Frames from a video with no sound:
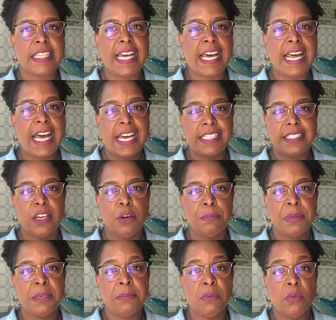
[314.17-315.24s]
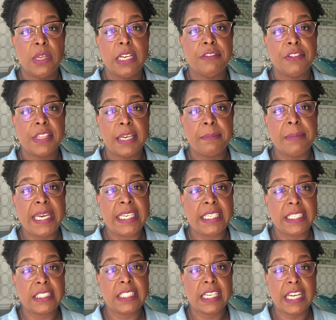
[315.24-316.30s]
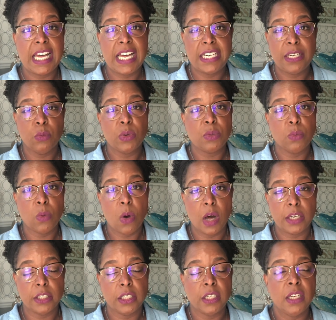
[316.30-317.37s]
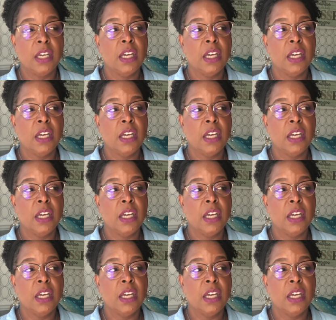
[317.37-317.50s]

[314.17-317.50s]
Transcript: that I tell people whenever they make it to cut it with water.